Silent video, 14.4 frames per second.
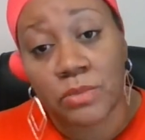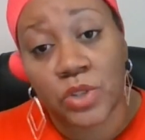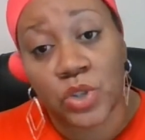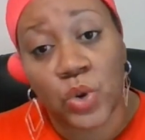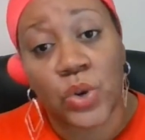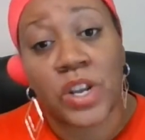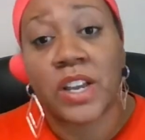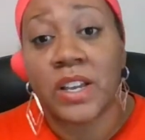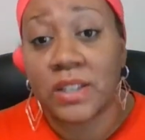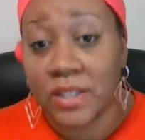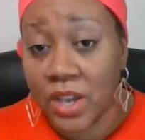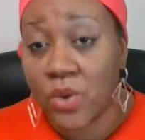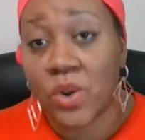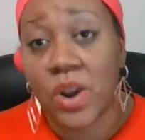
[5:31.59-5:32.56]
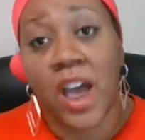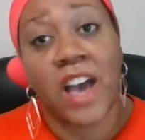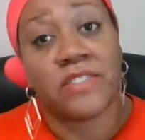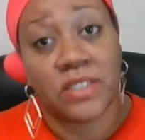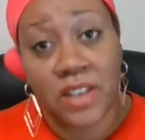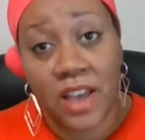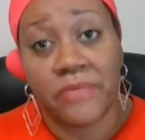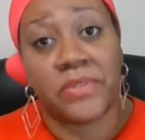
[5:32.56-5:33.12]
So they're going to have
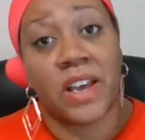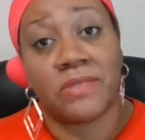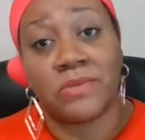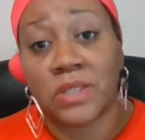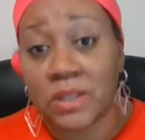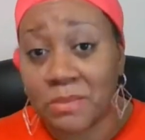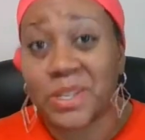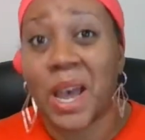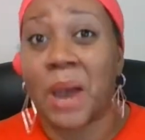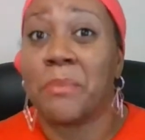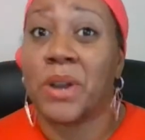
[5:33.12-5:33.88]
to have some type